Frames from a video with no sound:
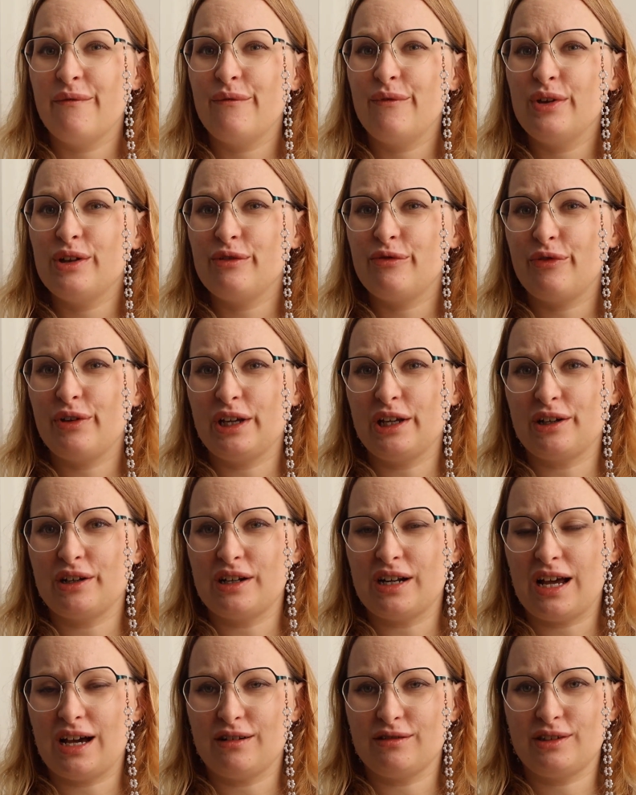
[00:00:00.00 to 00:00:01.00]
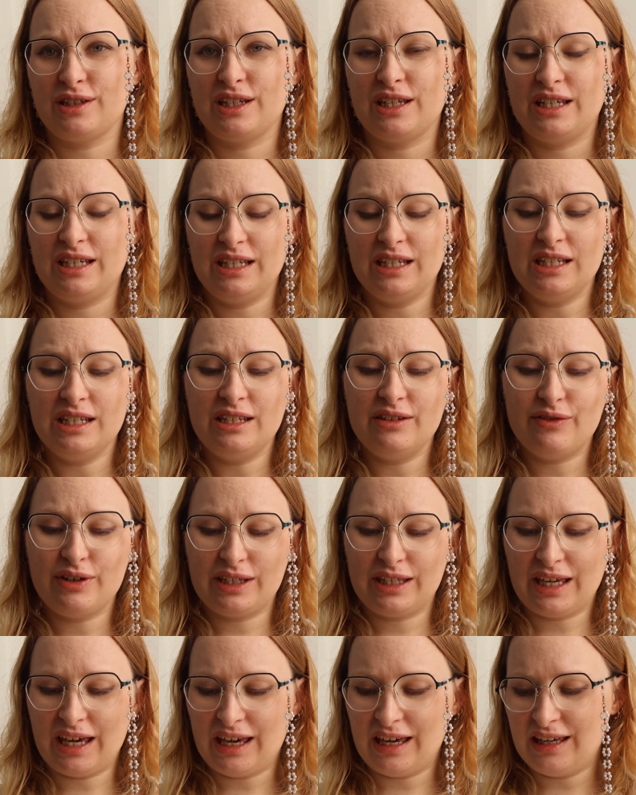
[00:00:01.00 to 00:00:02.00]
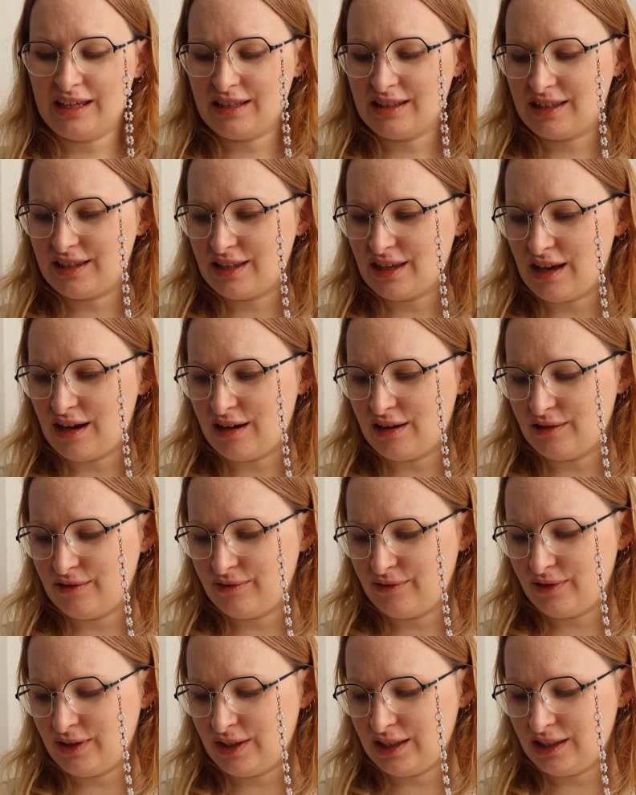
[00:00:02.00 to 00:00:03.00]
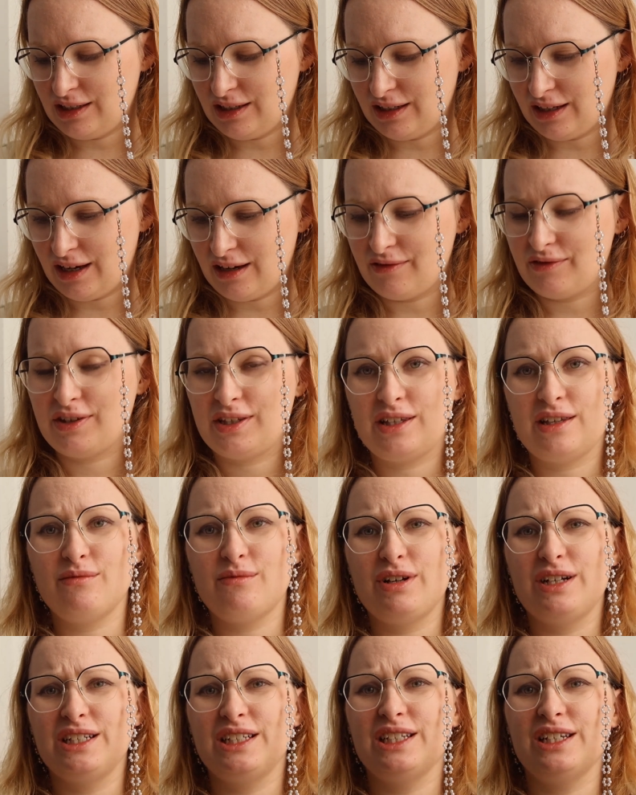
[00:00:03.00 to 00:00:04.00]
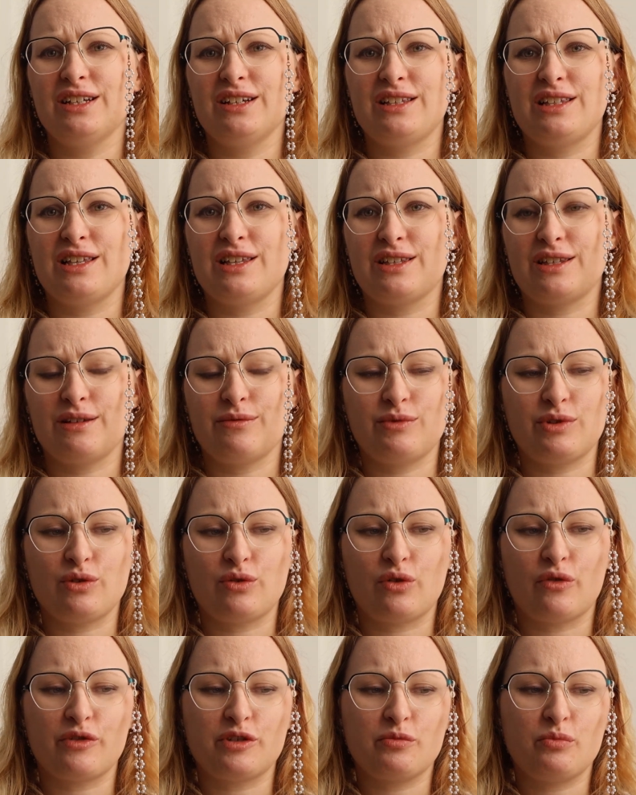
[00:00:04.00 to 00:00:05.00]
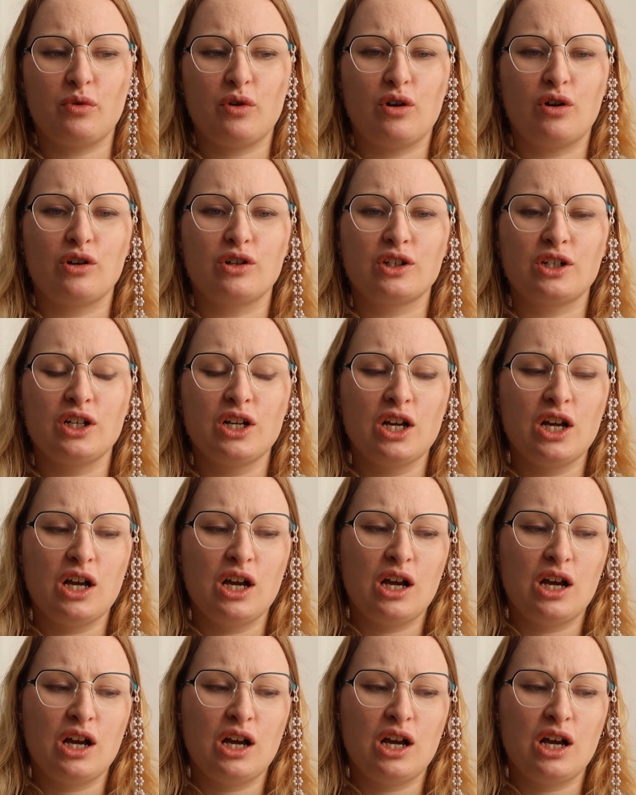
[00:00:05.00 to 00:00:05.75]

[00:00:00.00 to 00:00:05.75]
we'll figure it out. In either case, I think I have some ideas and some sort of spark.